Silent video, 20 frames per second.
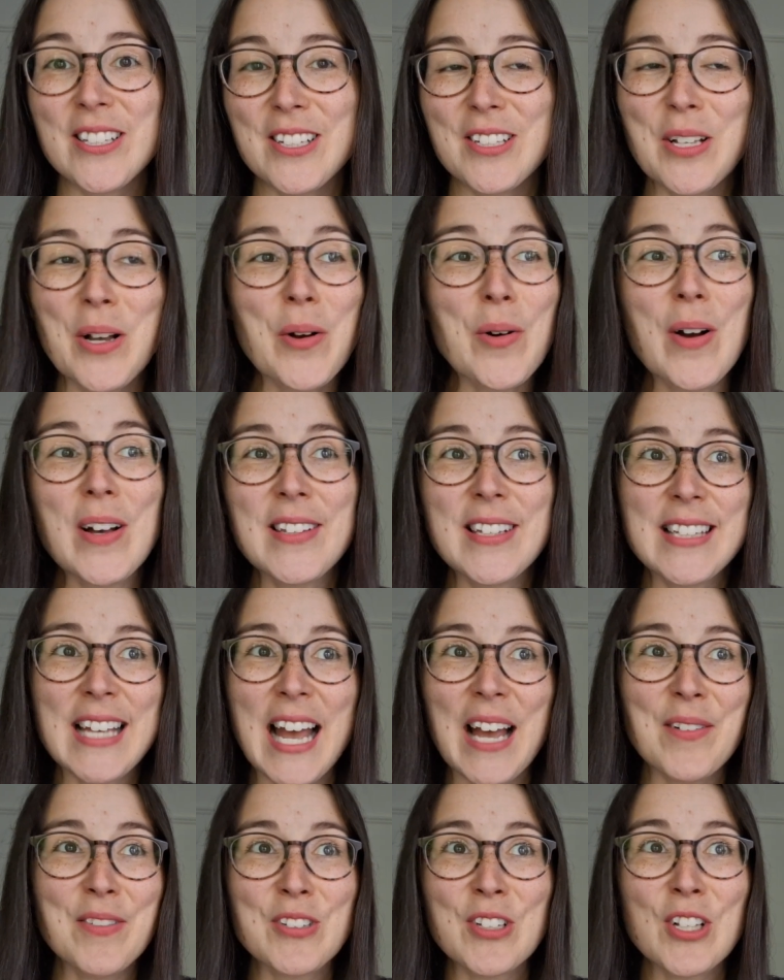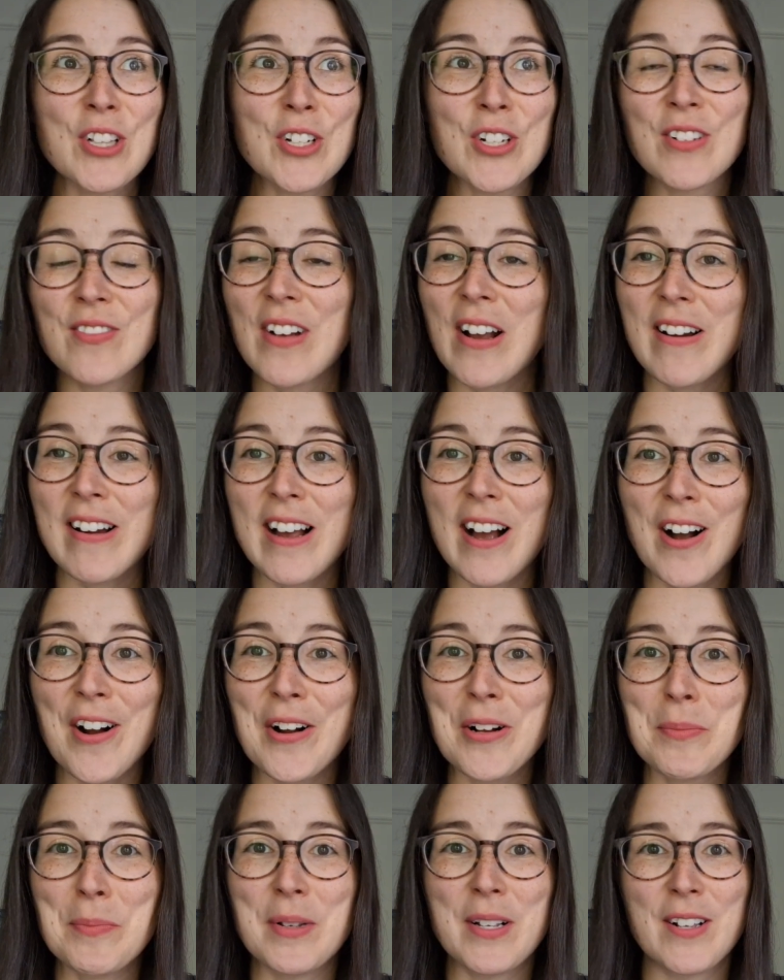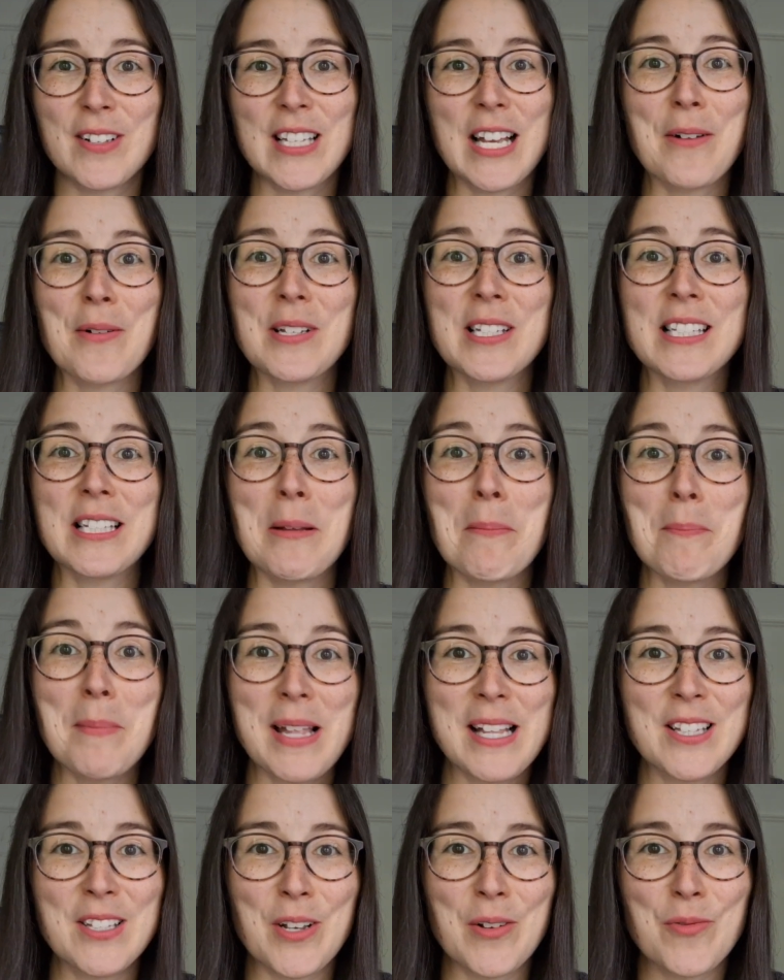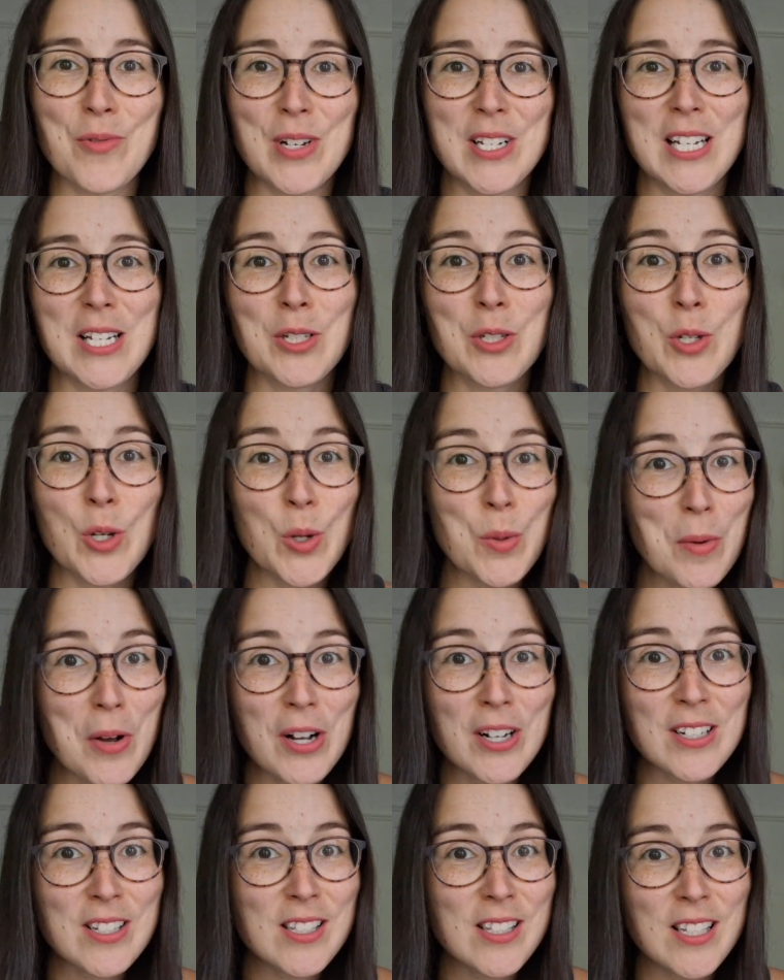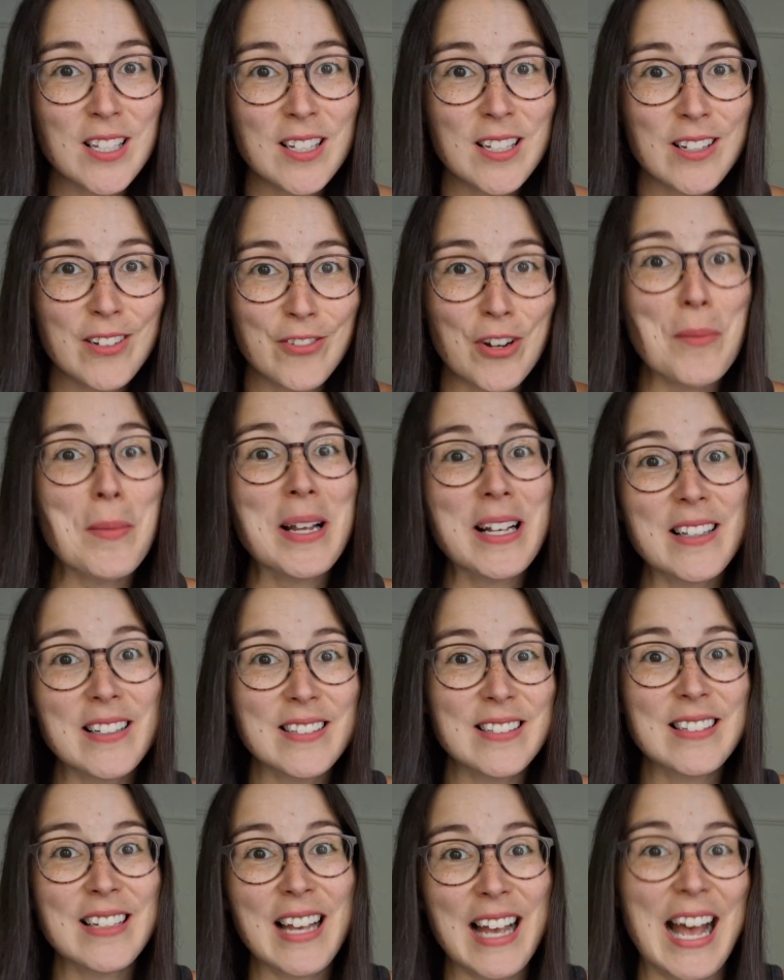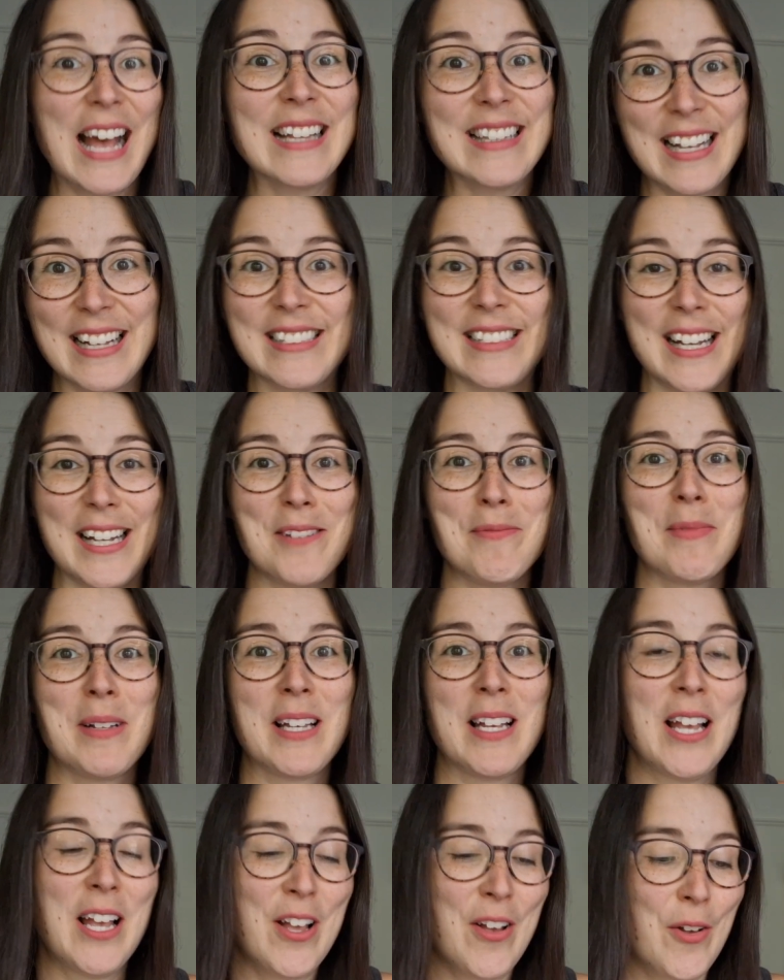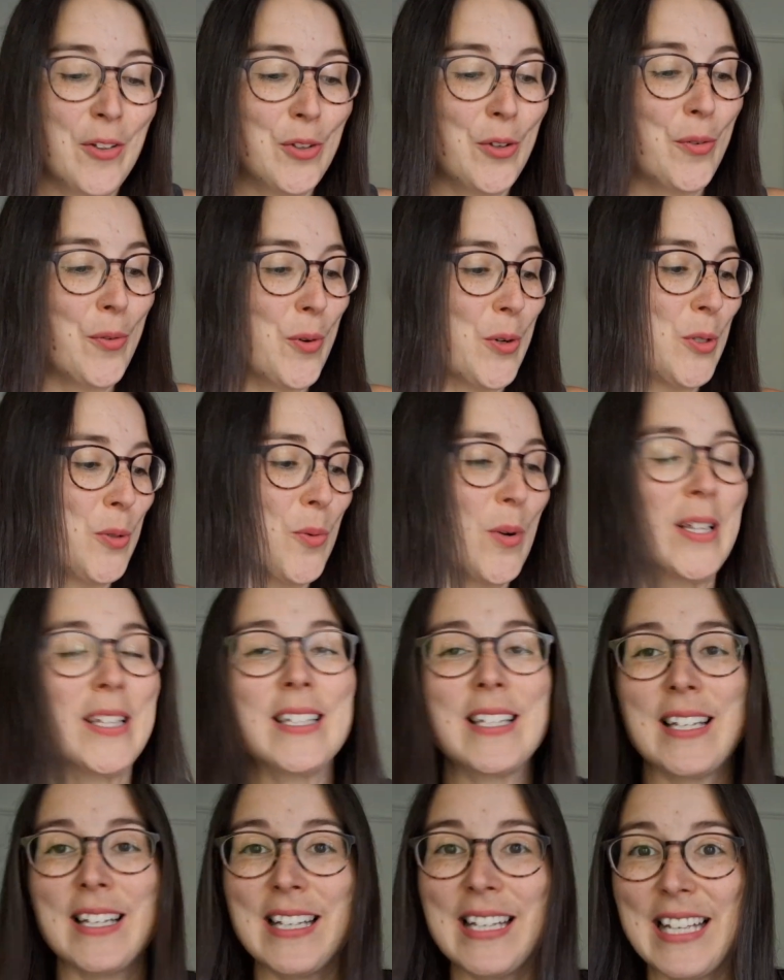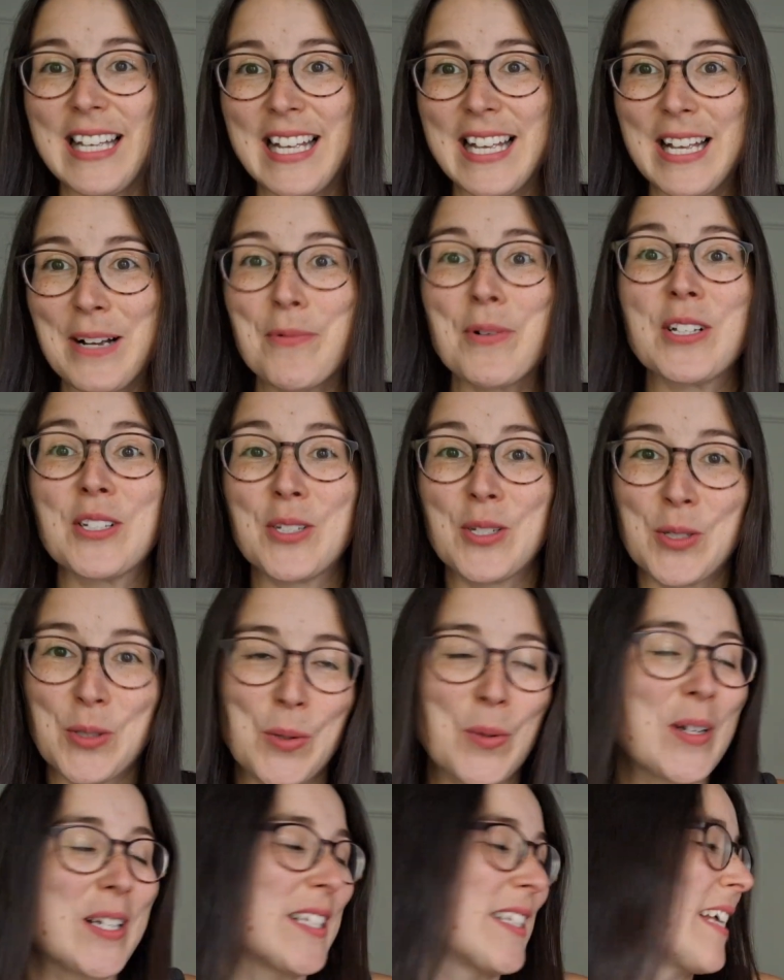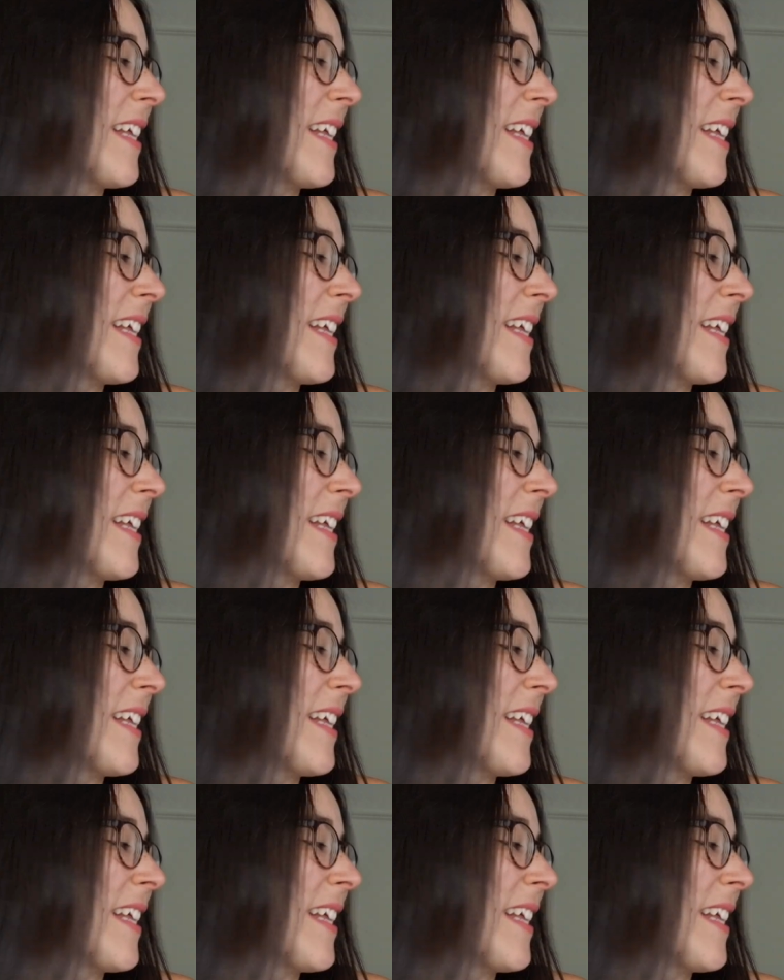you know, I didn't have to look very hard because I was in the midst of reading 2 books from England at that time. The first one was The Stories